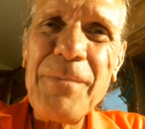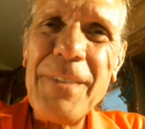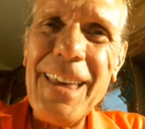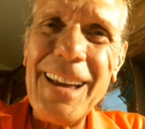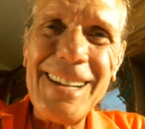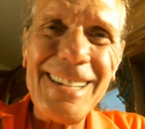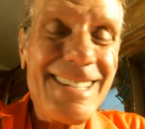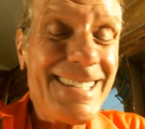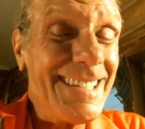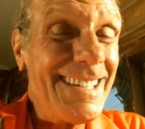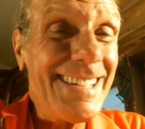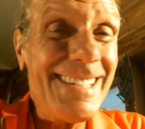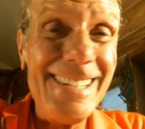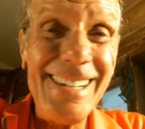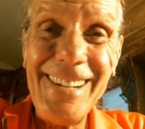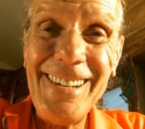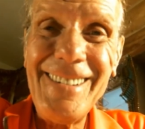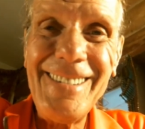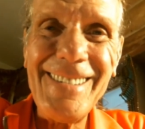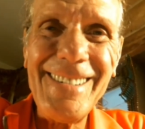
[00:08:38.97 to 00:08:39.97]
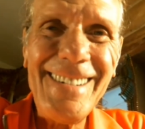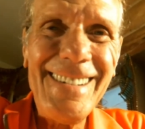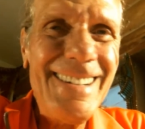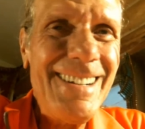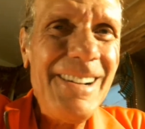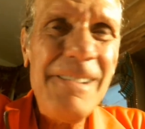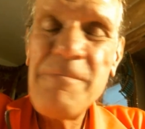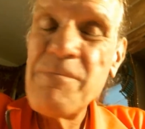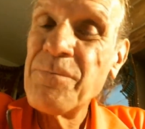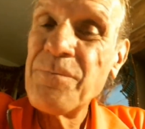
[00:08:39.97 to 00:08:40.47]
I said, dude,
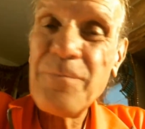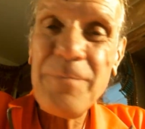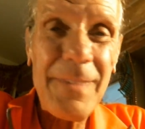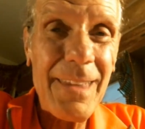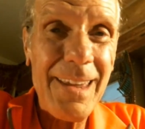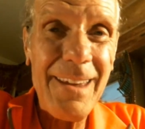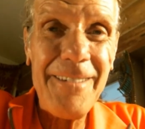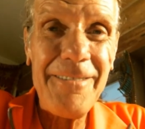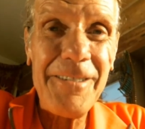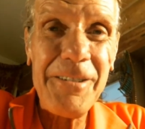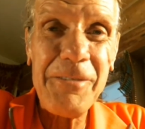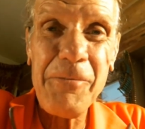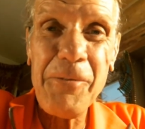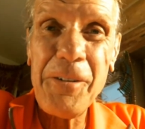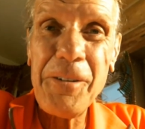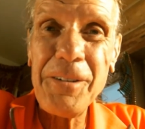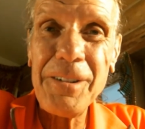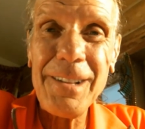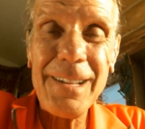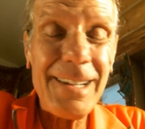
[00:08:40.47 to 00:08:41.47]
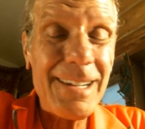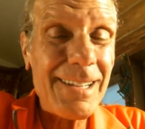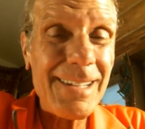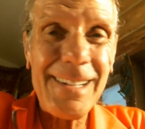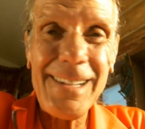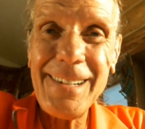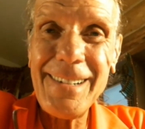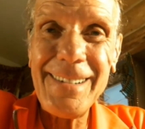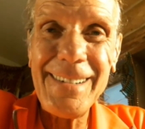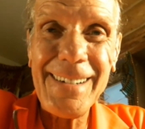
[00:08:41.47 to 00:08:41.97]
give it a whirl, it'll
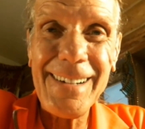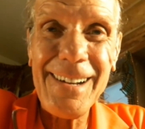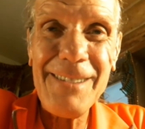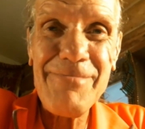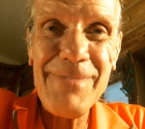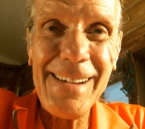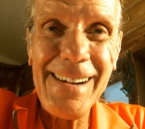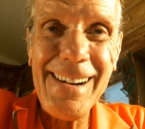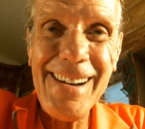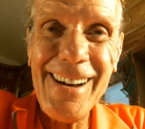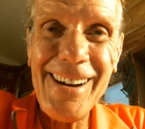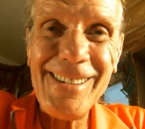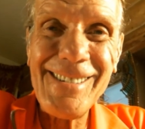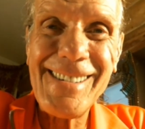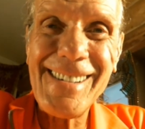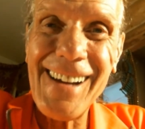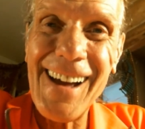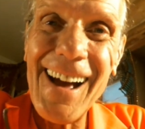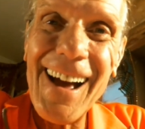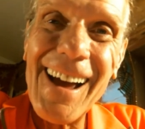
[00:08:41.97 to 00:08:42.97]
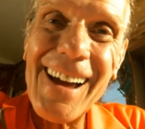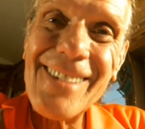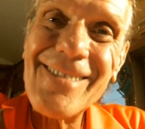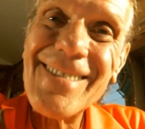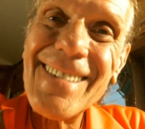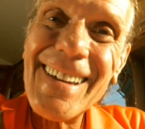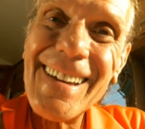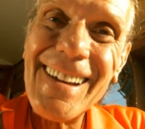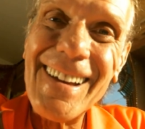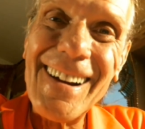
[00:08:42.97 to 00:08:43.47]
clear it up in no time,
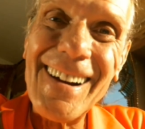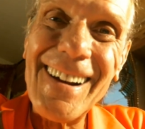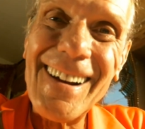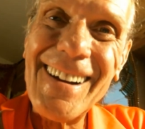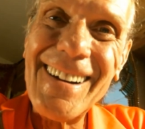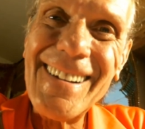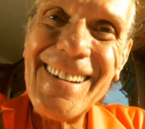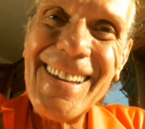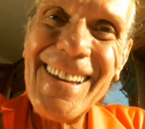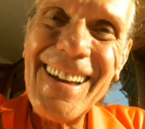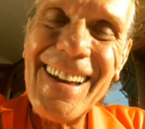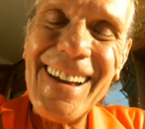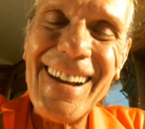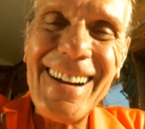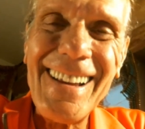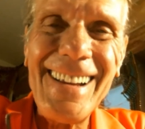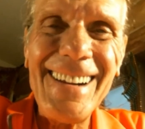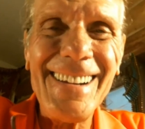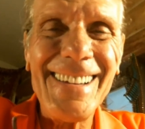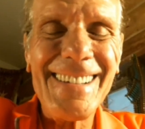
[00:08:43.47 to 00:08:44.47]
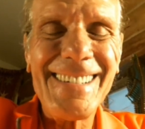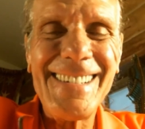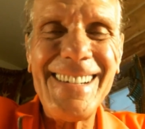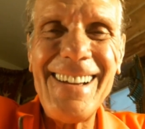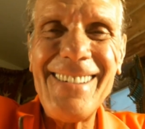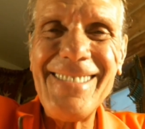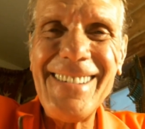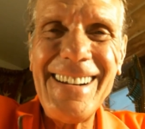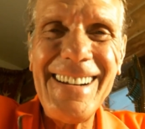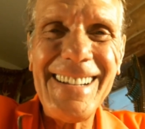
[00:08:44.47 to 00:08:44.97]
you know? And he looks
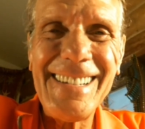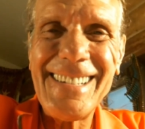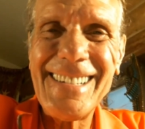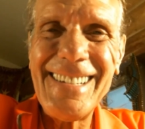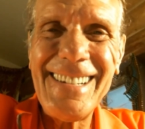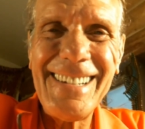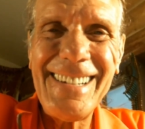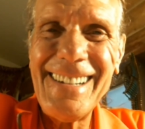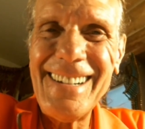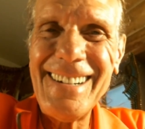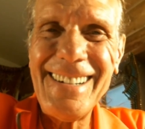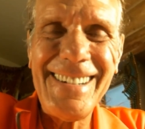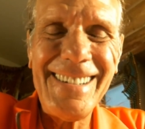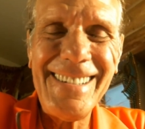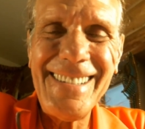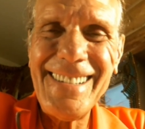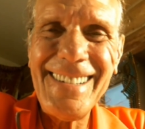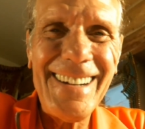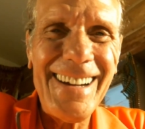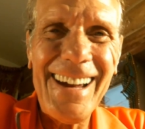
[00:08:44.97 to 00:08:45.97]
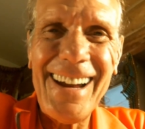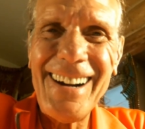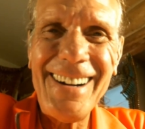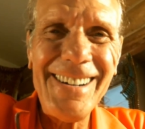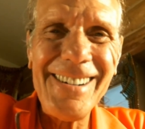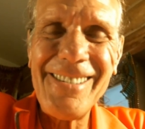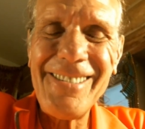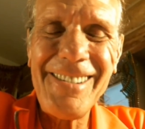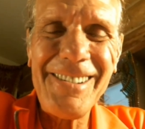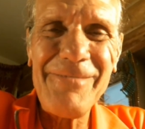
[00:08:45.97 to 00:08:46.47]
at me and I said, you know, I,
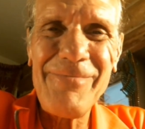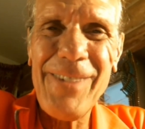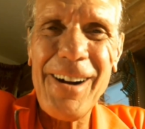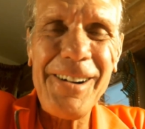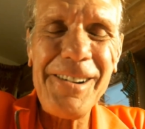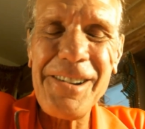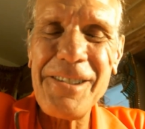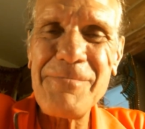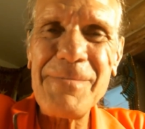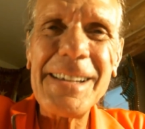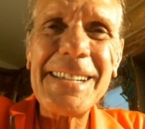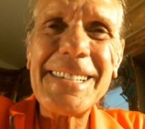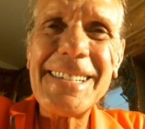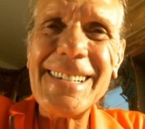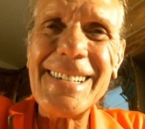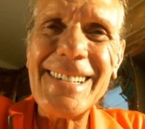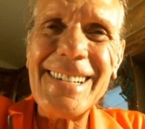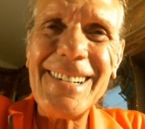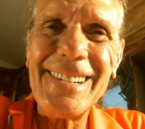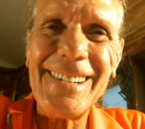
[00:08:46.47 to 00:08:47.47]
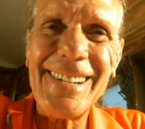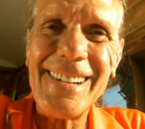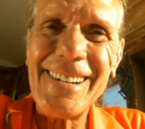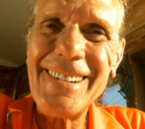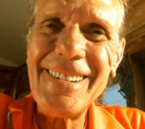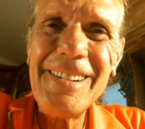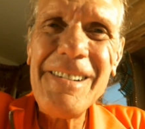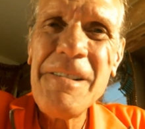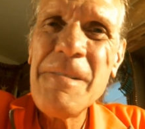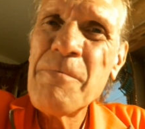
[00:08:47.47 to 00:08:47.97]
don't know what part you're missing here,
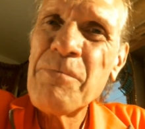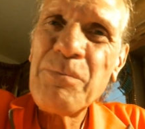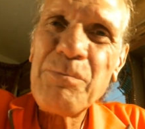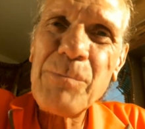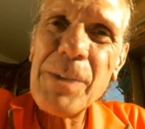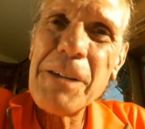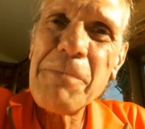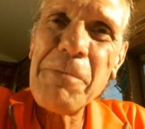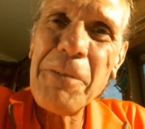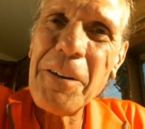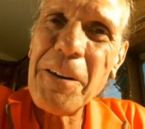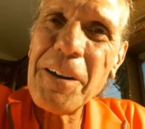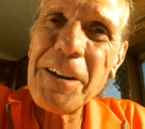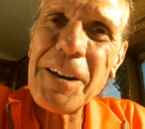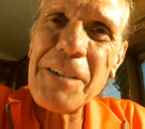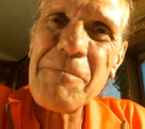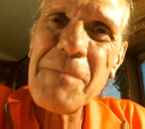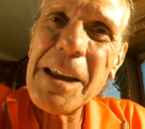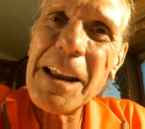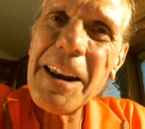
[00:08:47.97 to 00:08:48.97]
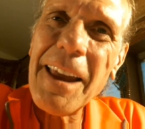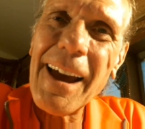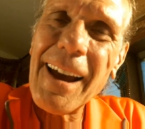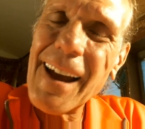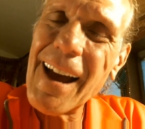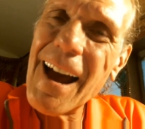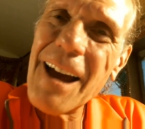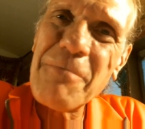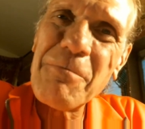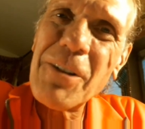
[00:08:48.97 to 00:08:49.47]
dude. People look at me
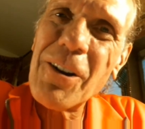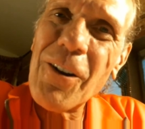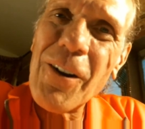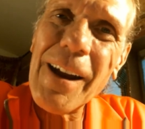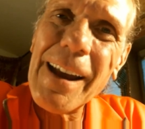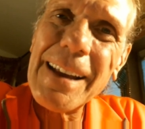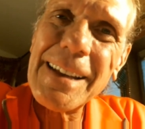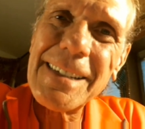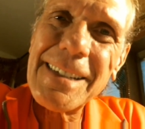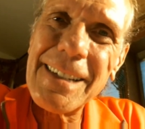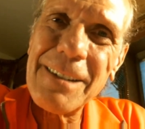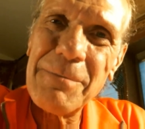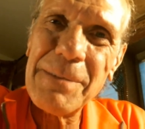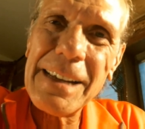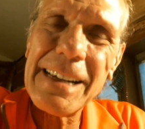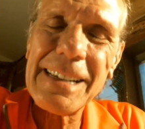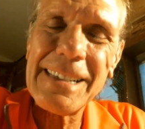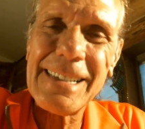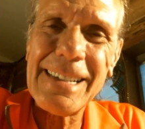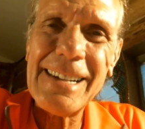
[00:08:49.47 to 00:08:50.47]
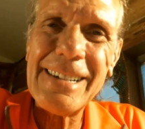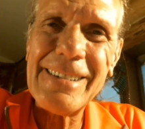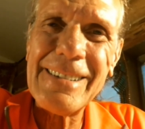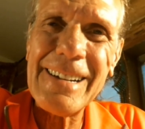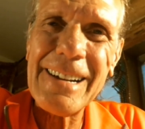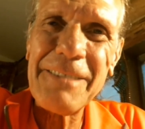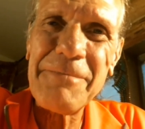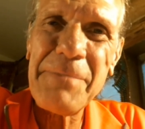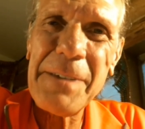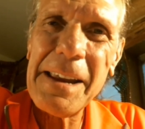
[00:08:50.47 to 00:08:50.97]
like I'm crazy because I
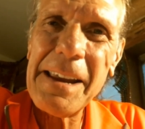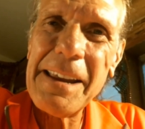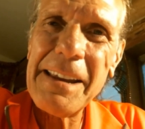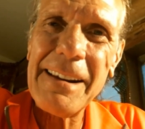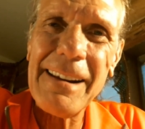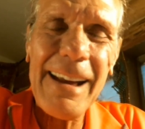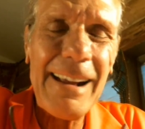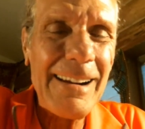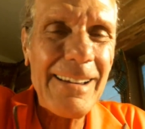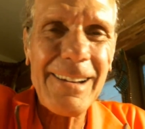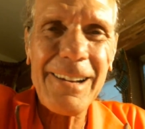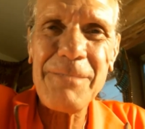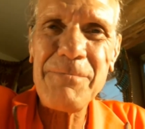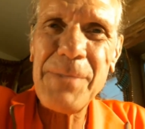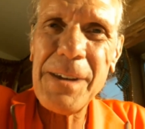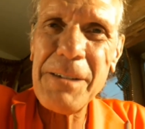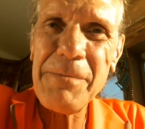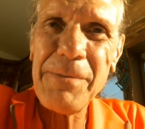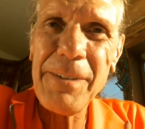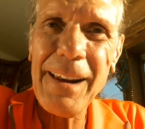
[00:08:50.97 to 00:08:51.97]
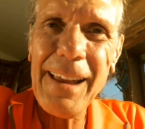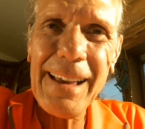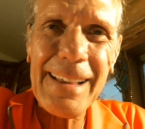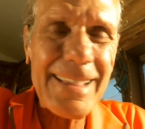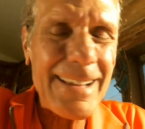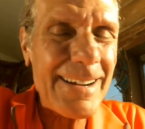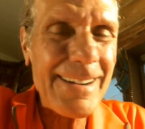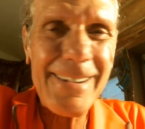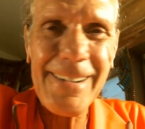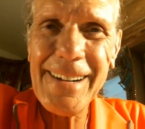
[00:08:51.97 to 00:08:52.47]
drink pee, and I look at people
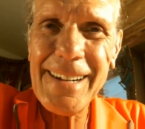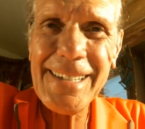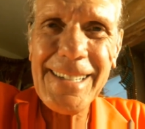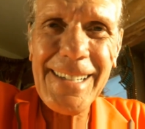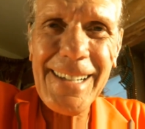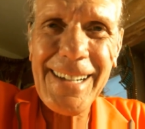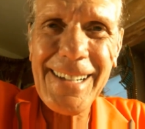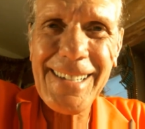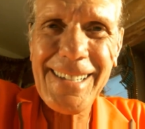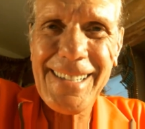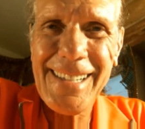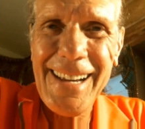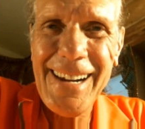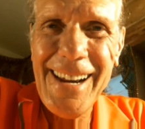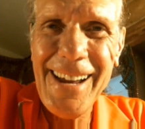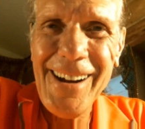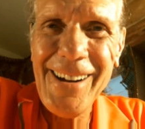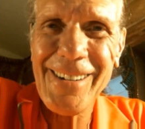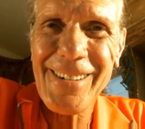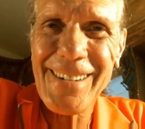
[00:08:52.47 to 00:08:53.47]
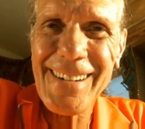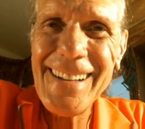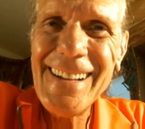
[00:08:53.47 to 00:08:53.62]
like they're crazy because they don't.